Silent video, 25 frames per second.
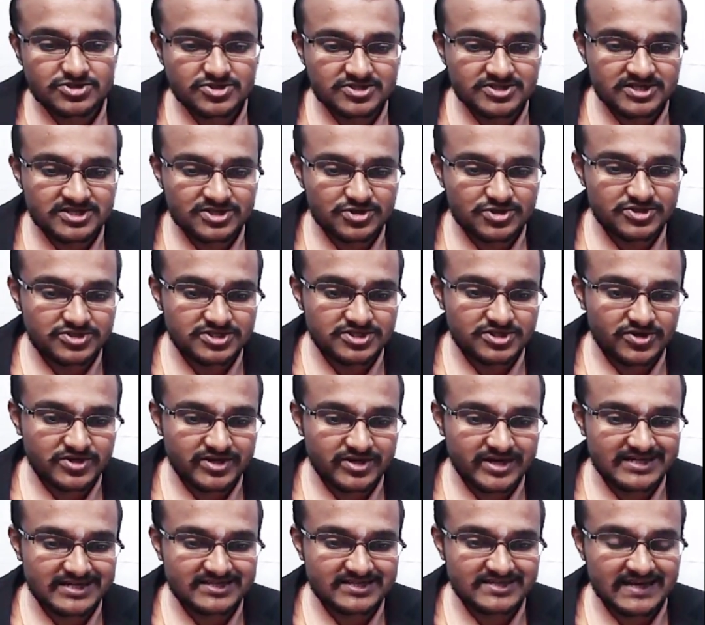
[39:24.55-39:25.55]
So 0,
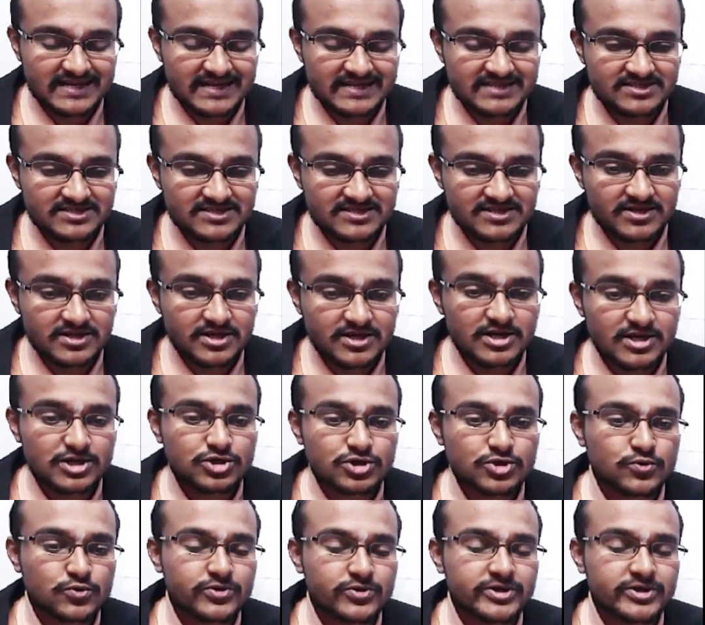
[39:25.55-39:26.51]
0 gets cancelled.